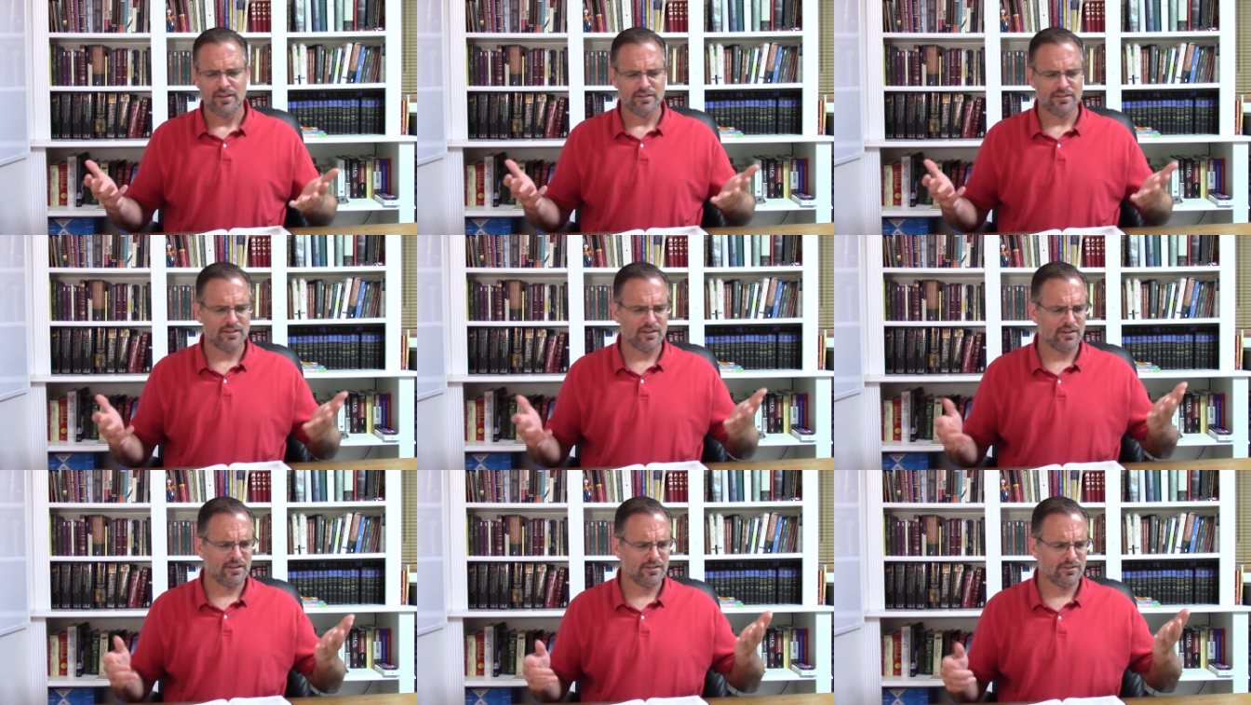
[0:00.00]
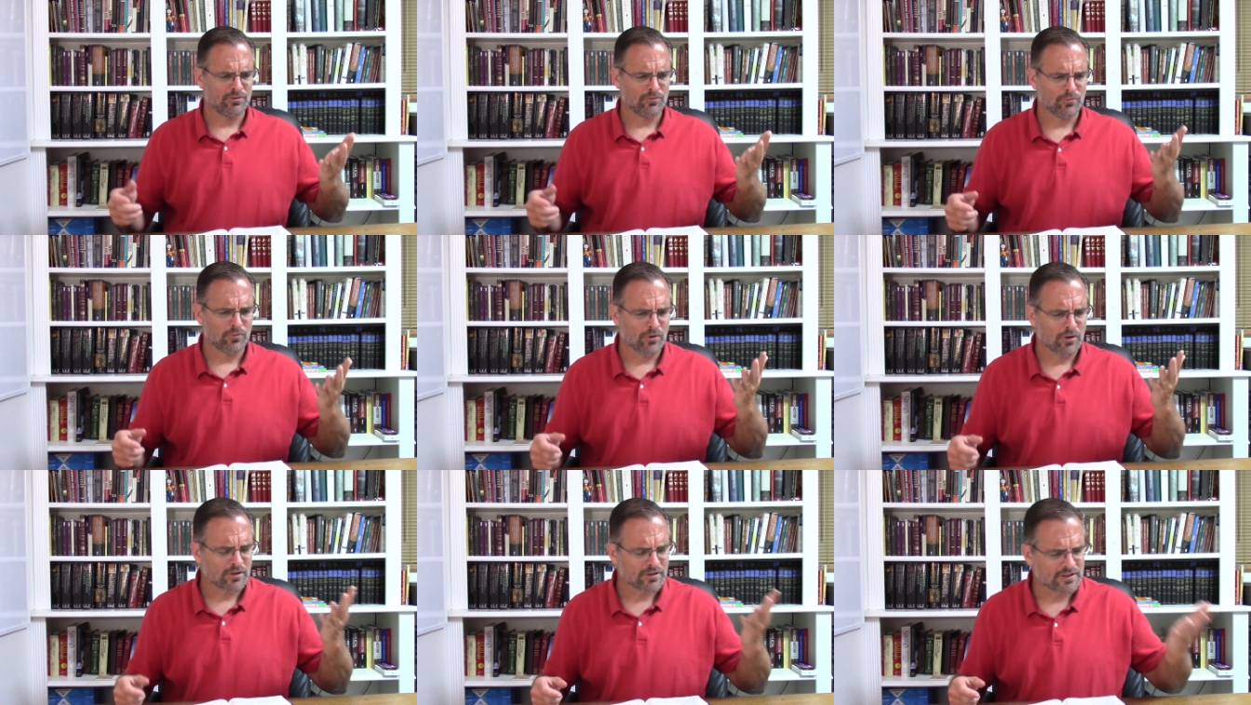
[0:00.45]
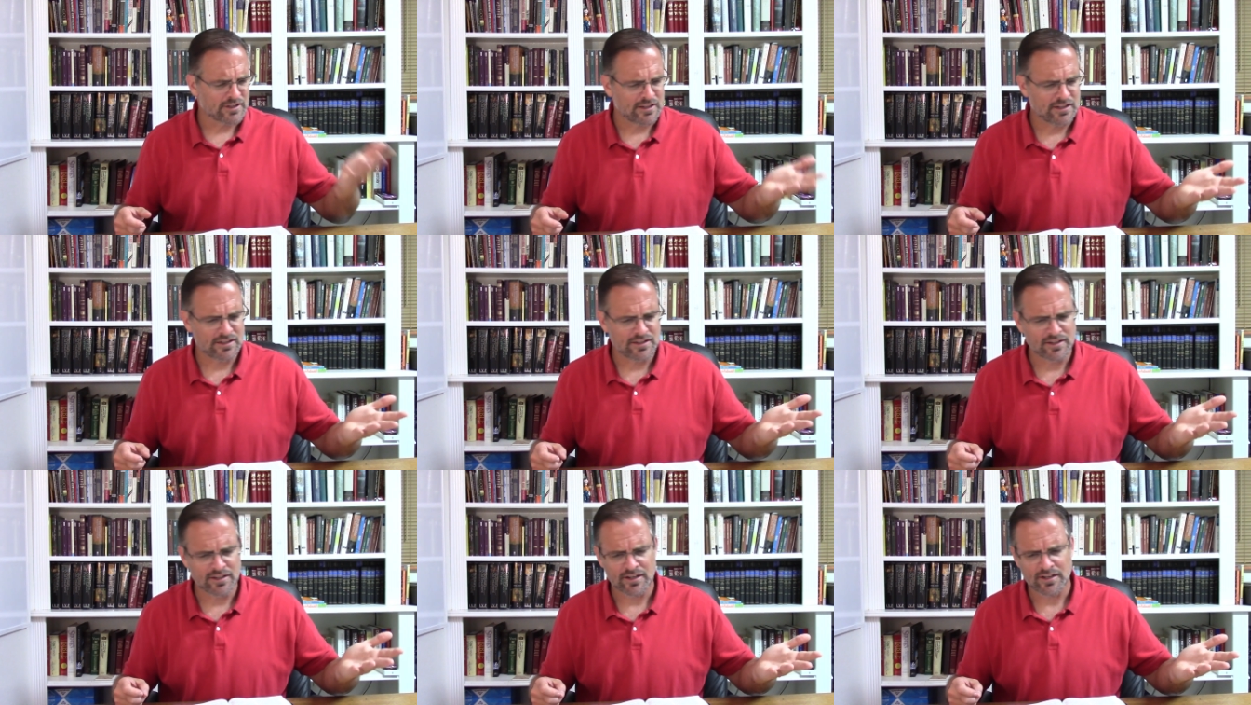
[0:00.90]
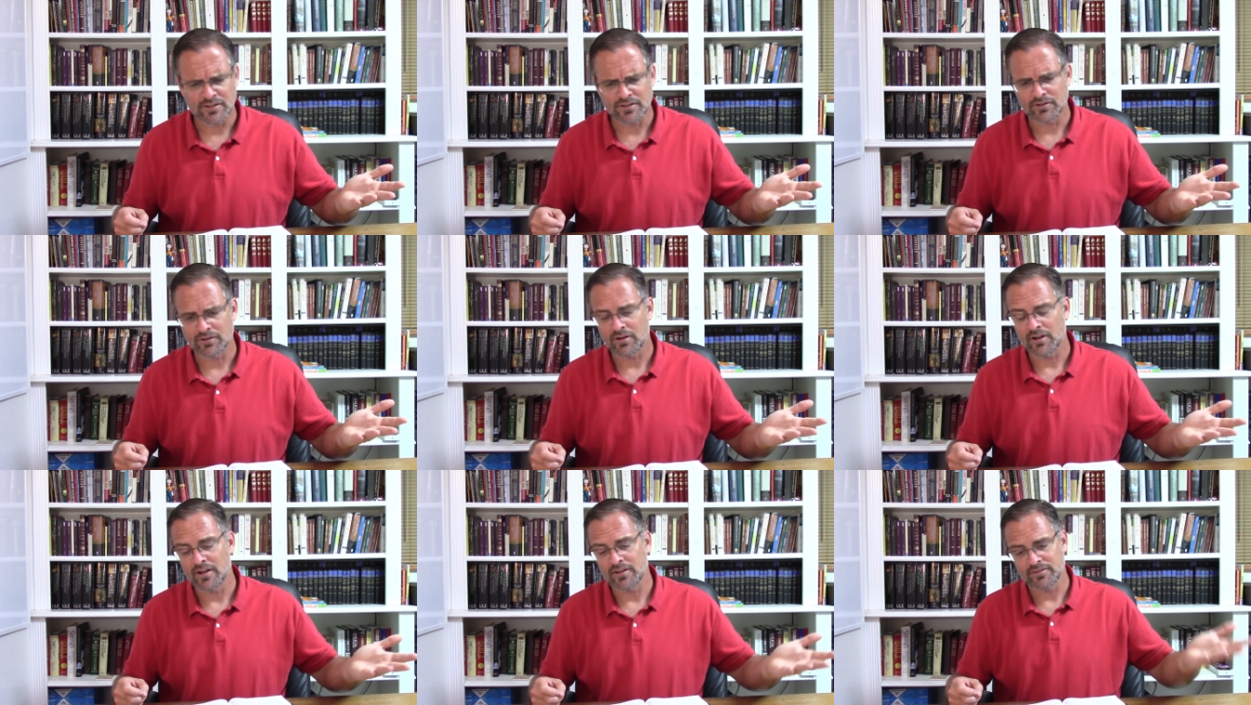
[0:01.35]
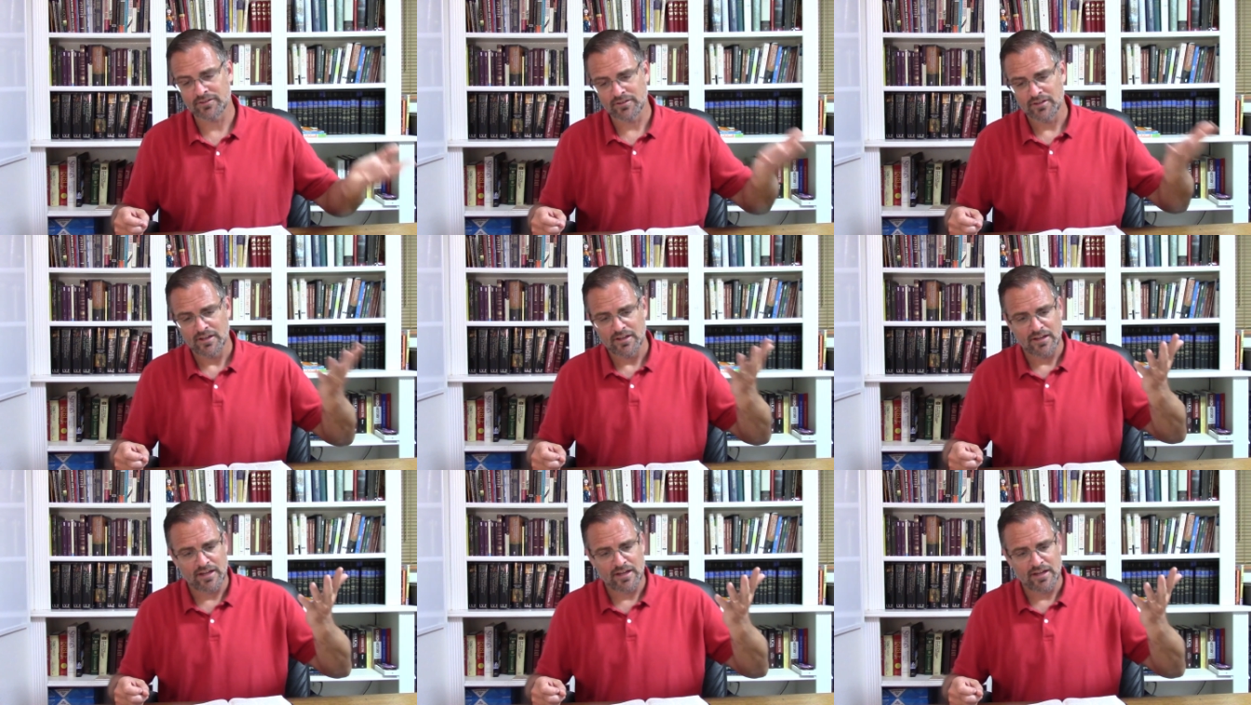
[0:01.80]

that in the work that he did on the cross,